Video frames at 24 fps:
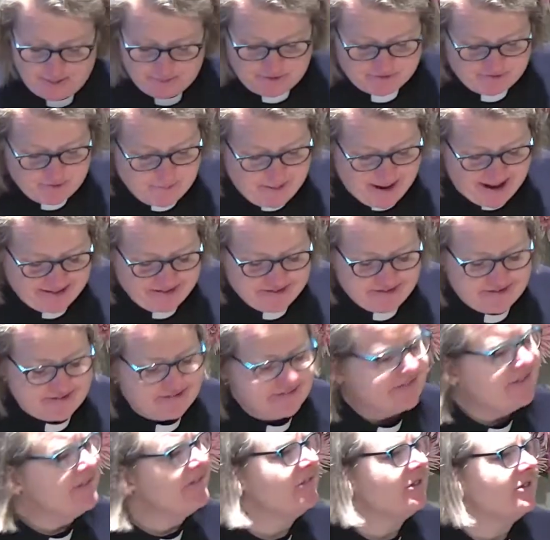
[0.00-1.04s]
But
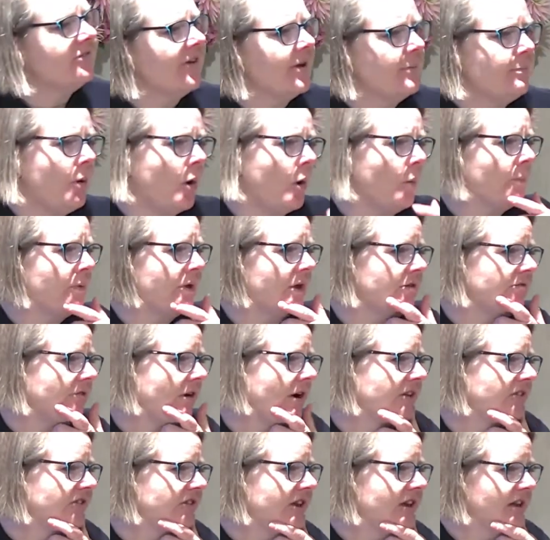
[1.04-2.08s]
repentance isn't a very popular
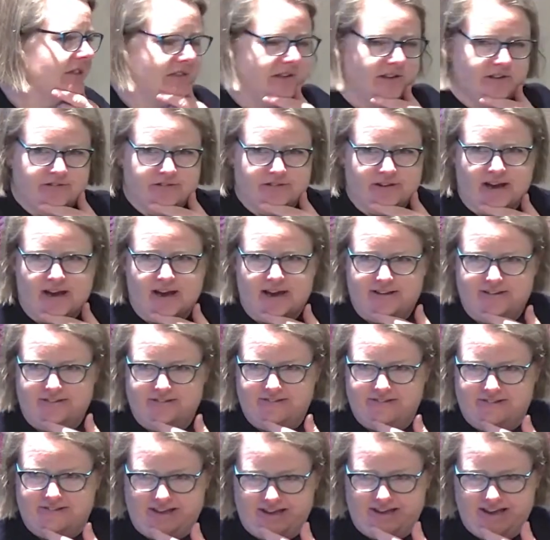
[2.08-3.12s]
idea these
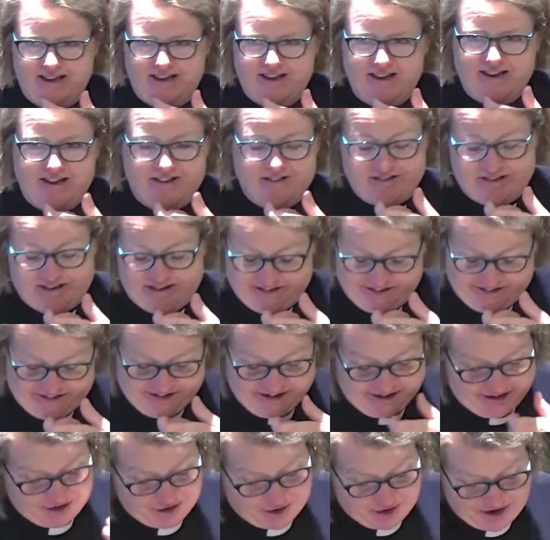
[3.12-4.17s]
days, is it?
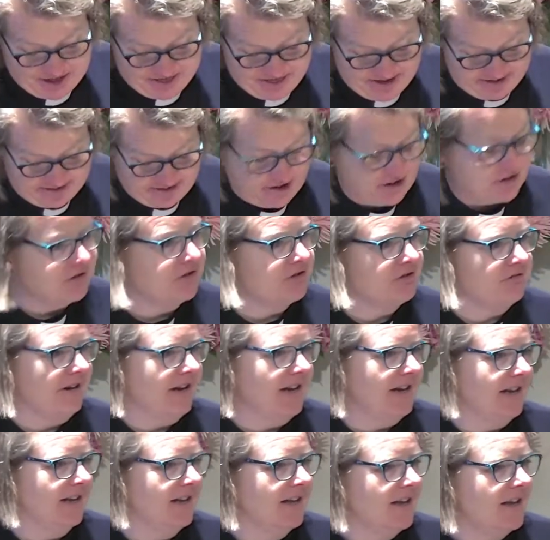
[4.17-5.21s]
Certainly not in this
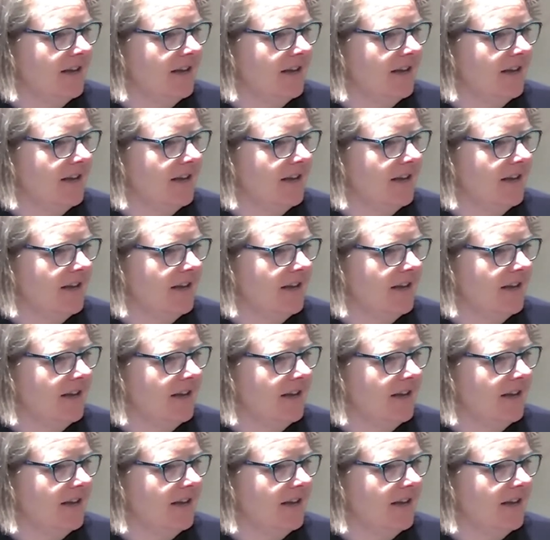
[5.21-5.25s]
country.